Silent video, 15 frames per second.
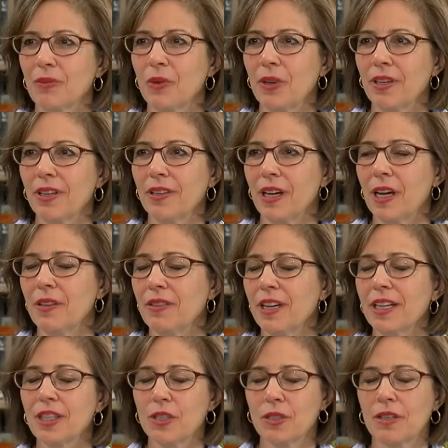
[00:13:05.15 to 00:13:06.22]
Well, I,
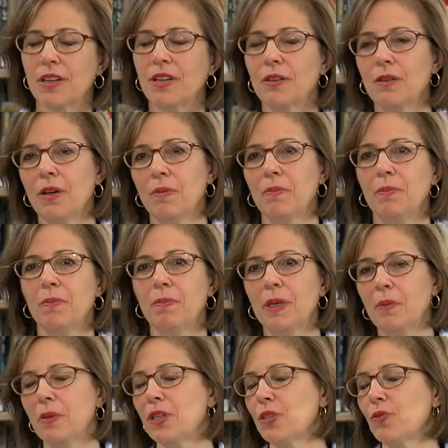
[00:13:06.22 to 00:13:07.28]
that's a
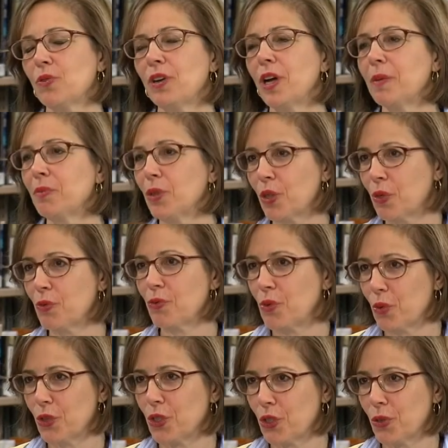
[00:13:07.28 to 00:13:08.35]
big piece of what I'm looking
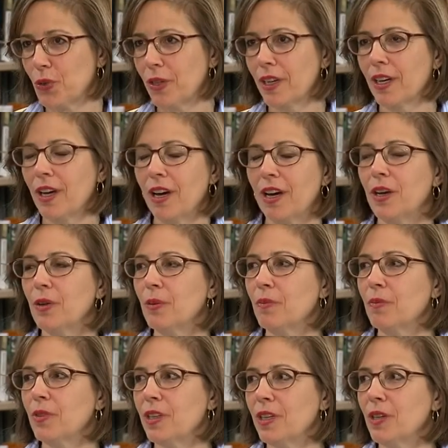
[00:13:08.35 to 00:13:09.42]
forward to.
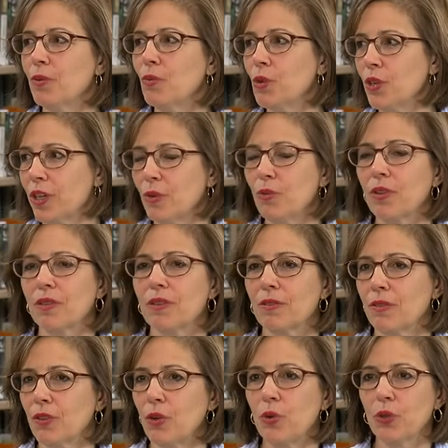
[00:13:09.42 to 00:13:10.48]
Um, the working with
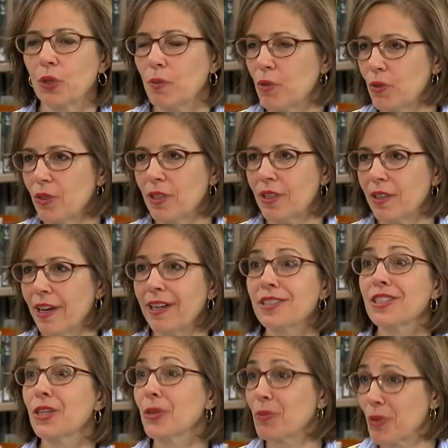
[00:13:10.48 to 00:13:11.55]
the whole community
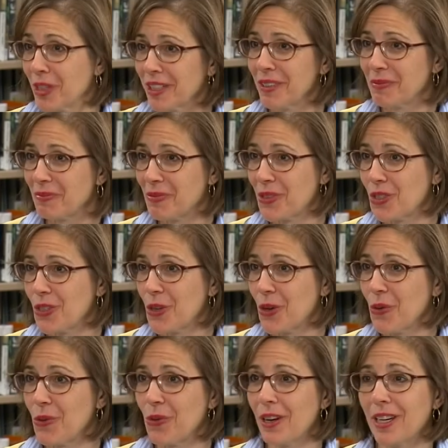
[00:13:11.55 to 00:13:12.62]
and celebrating. Mm -hmm. So
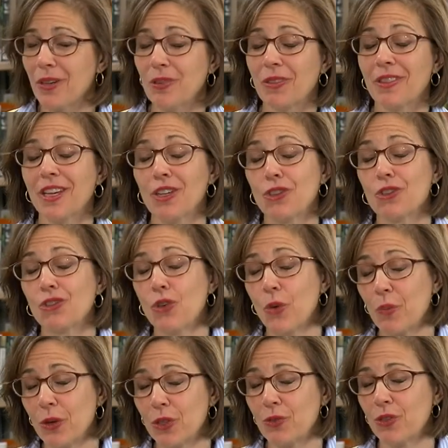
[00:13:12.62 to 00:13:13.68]
I thank you so
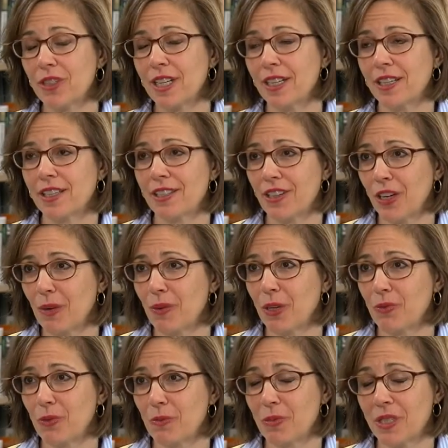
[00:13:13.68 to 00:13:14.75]
much for taking time
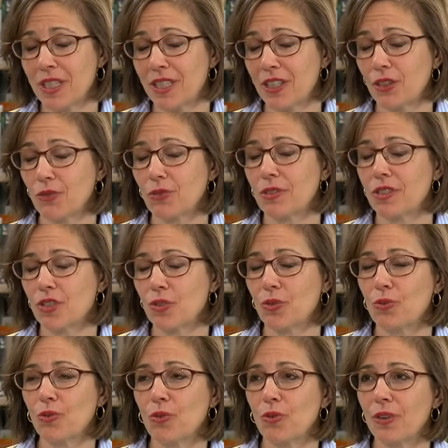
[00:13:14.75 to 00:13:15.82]
out of a busy schedule to
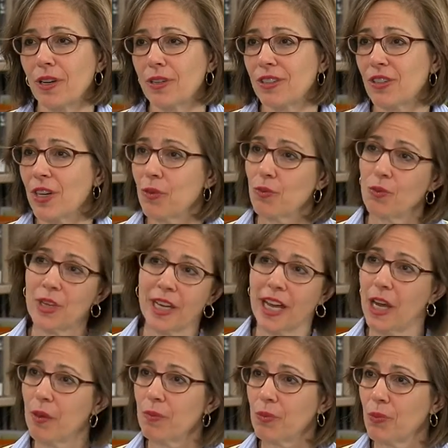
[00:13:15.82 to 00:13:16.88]
uh, kind of
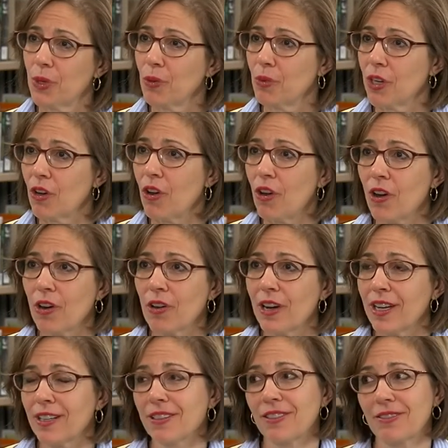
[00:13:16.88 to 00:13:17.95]
recap where we are
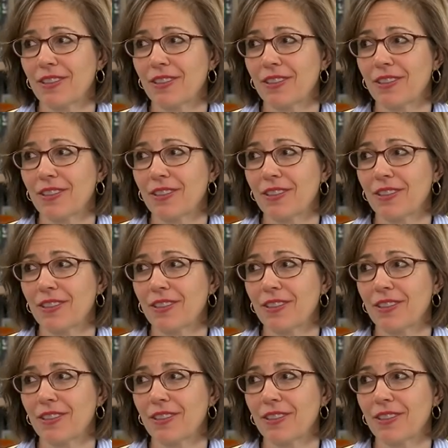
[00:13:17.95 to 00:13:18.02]
and